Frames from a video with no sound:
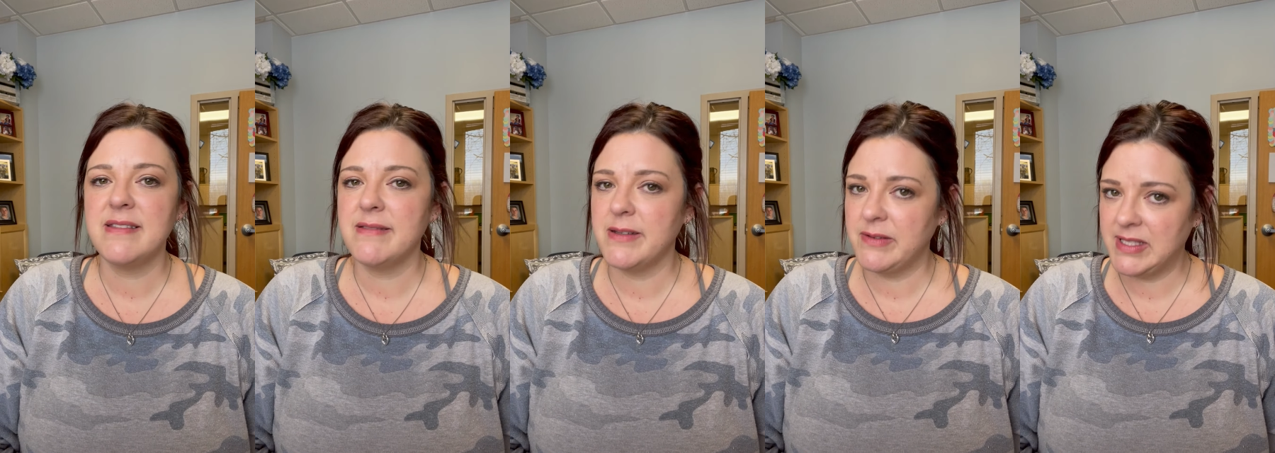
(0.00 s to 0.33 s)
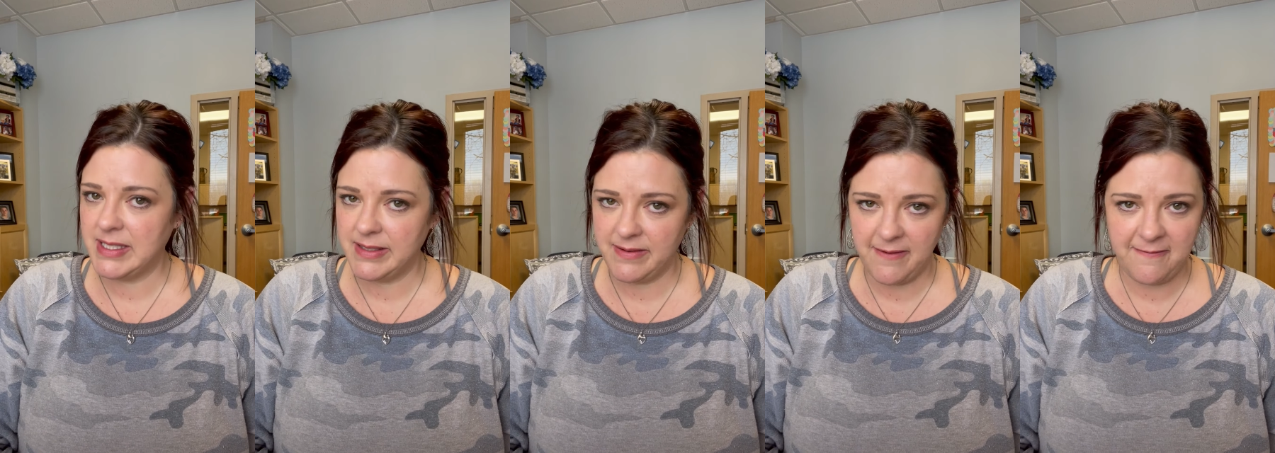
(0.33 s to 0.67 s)
It
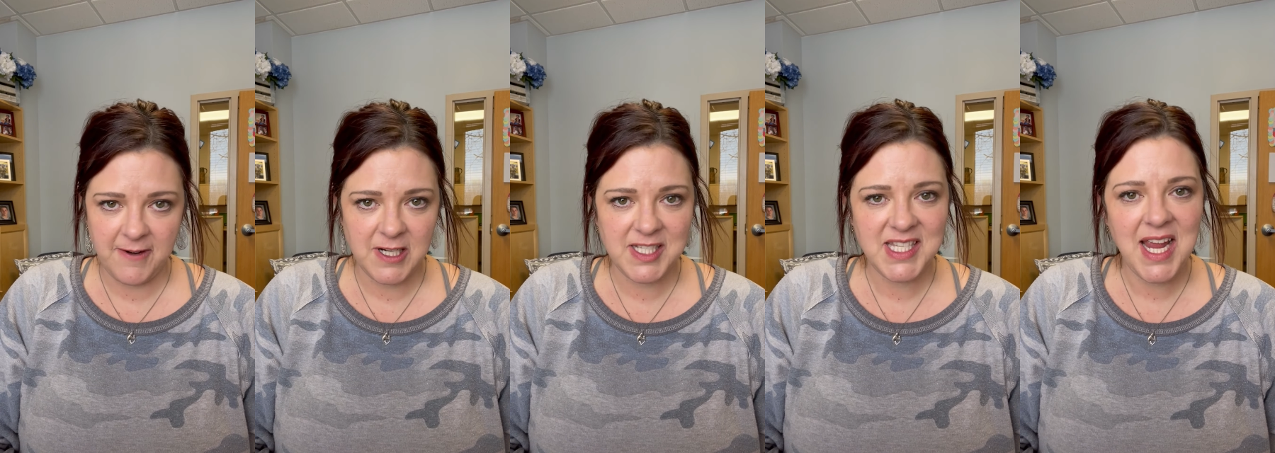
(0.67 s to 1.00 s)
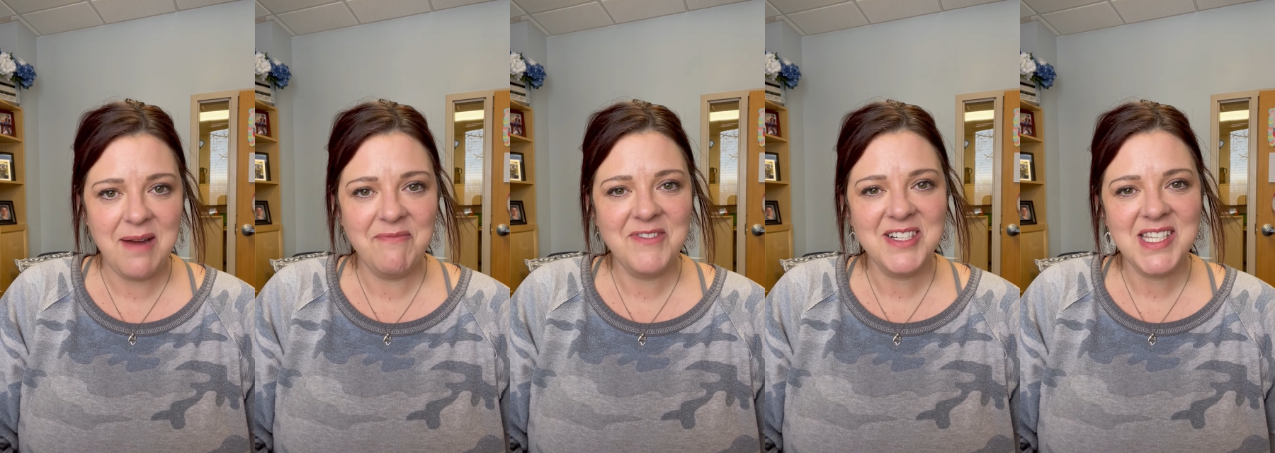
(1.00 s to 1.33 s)
was the first
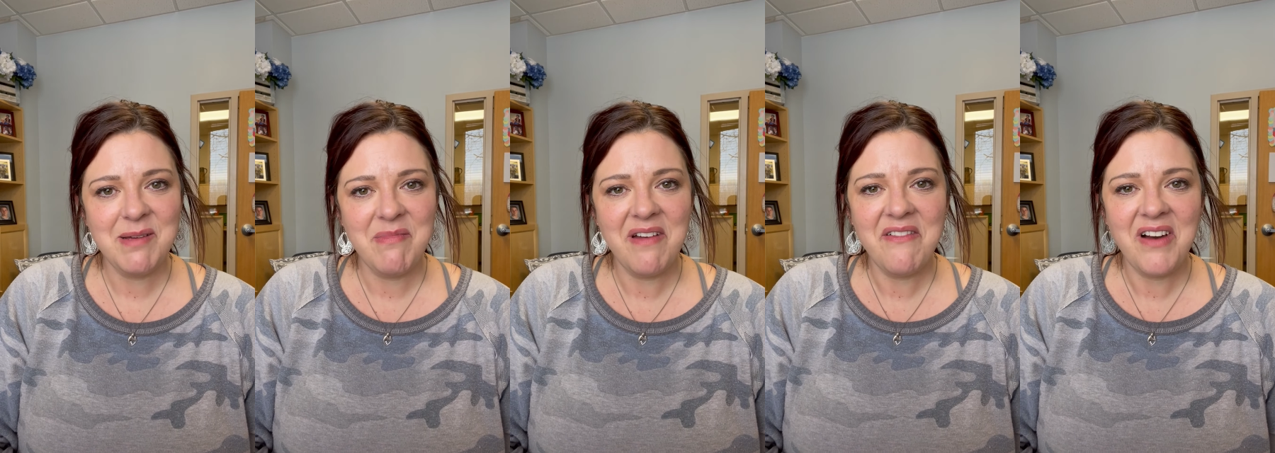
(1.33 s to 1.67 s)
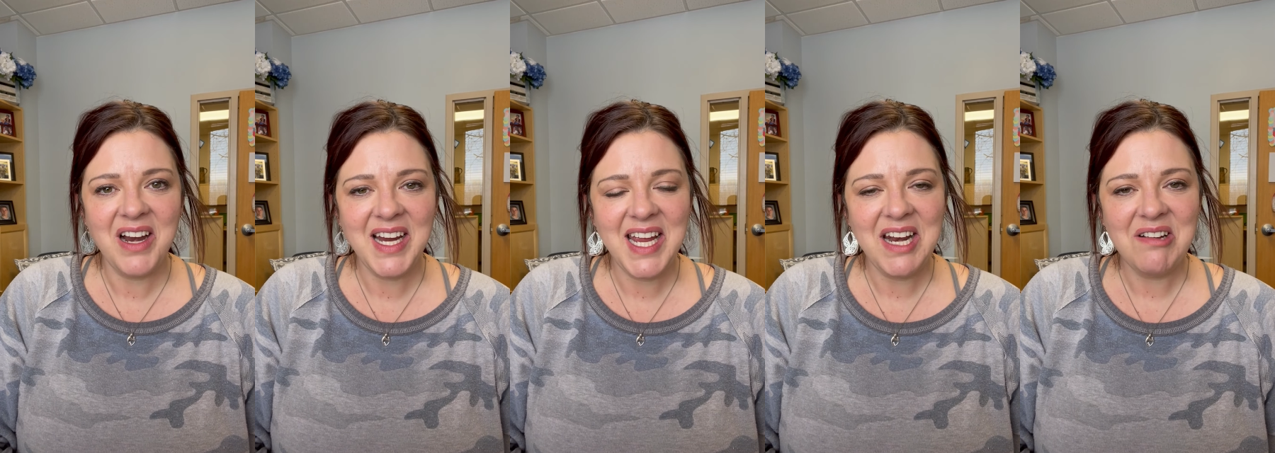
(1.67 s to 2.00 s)
time for some of
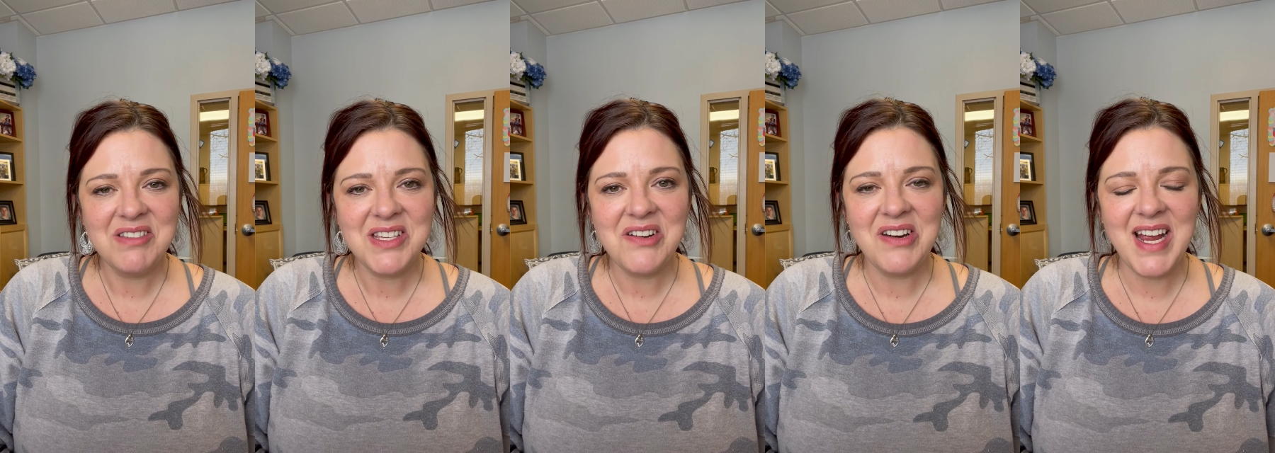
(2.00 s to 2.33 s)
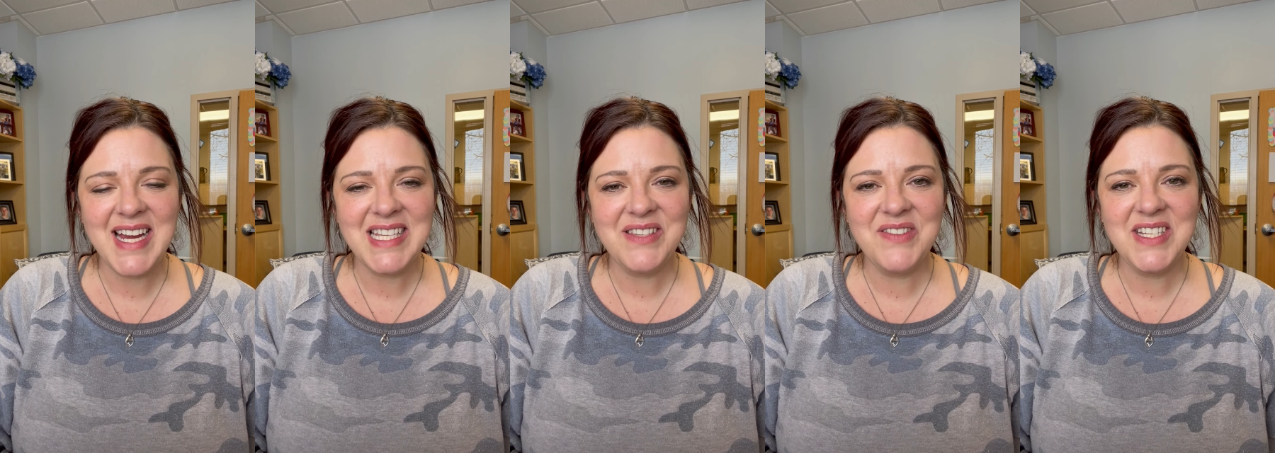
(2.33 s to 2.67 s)
our kiddos out
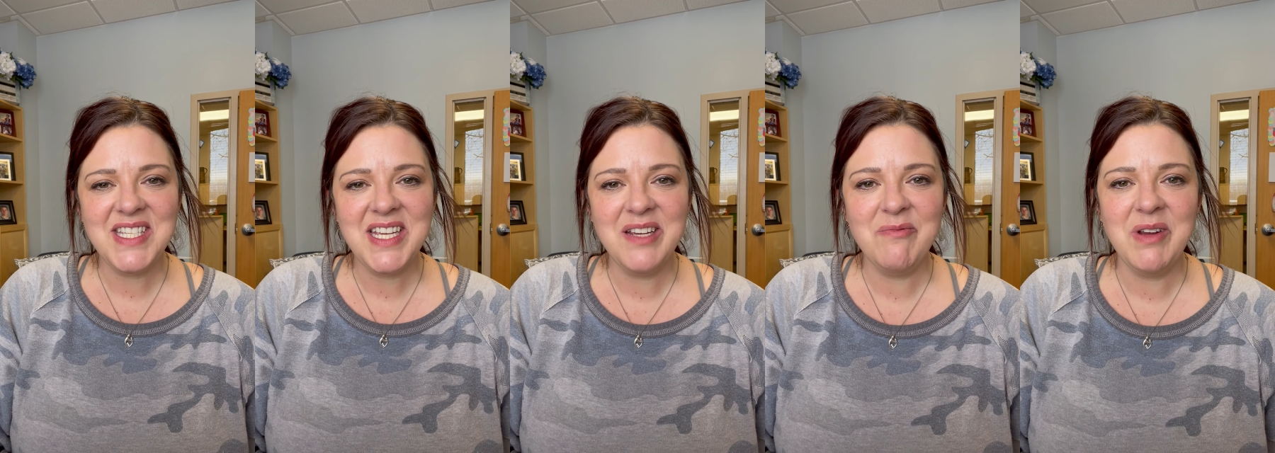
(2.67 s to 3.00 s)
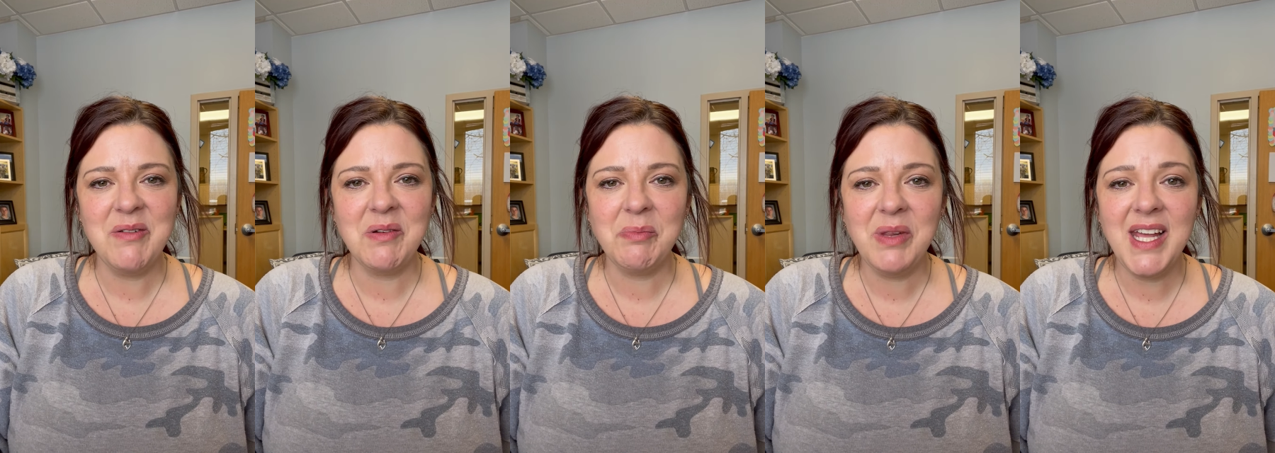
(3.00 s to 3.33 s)
ice fishing.
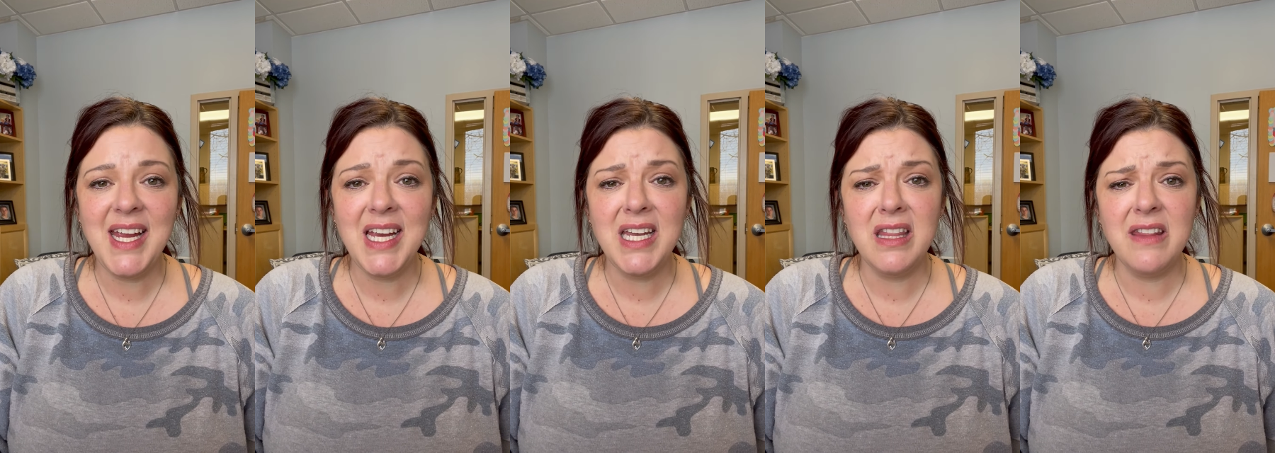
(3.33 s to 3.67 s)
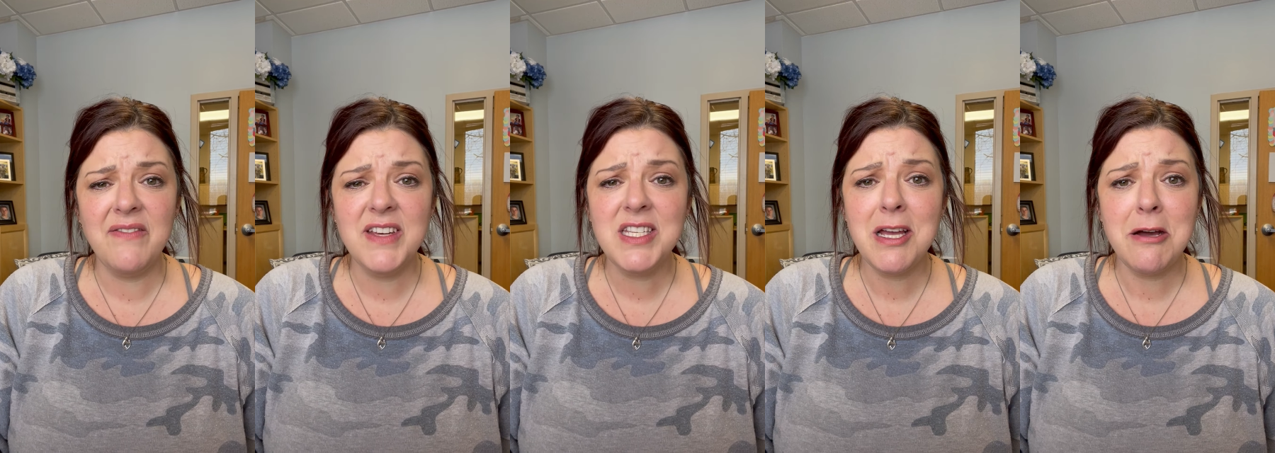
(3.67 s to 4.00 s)
We were playing in
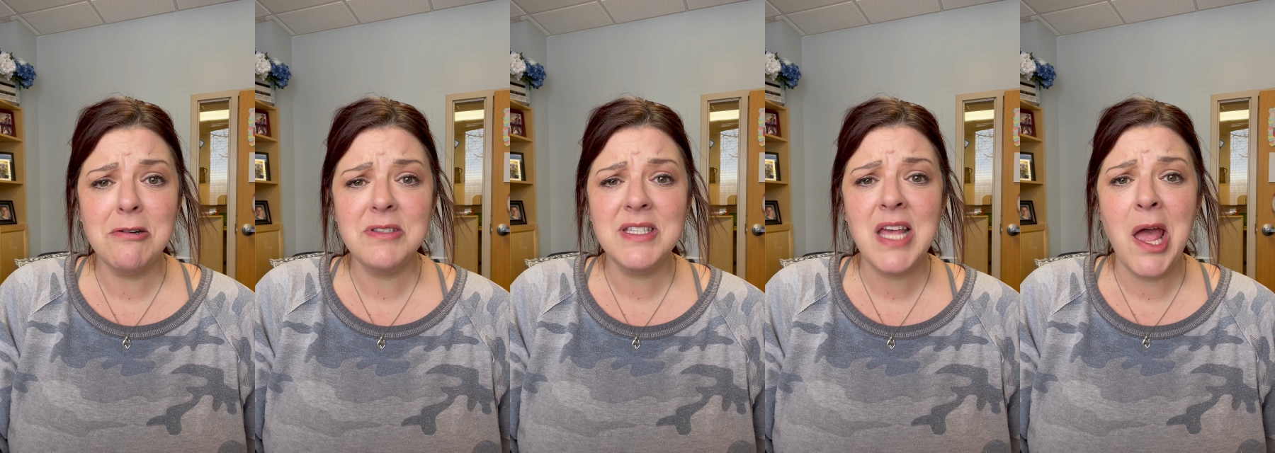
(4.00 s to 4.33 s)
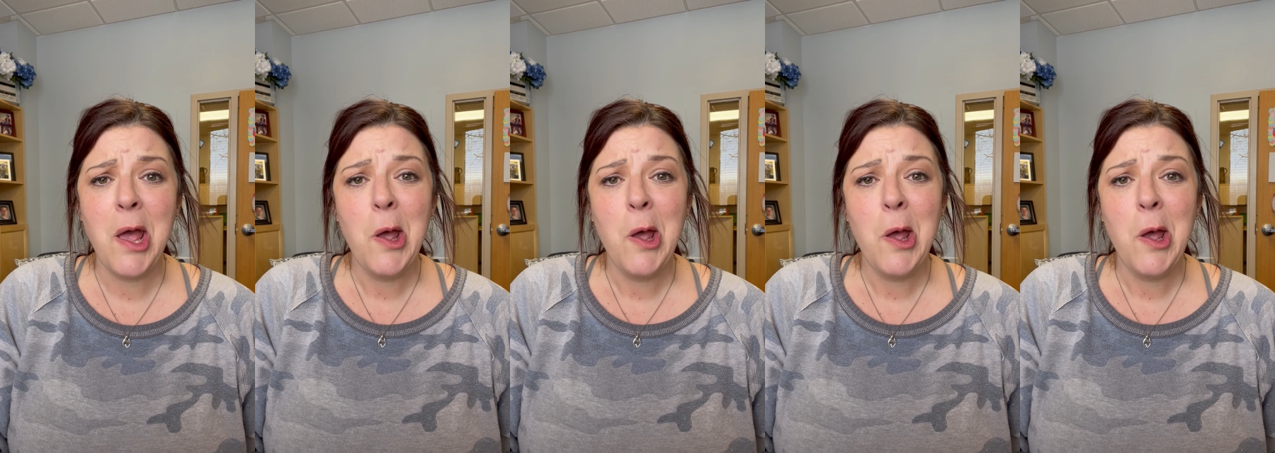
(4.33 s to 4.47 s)
the fish house.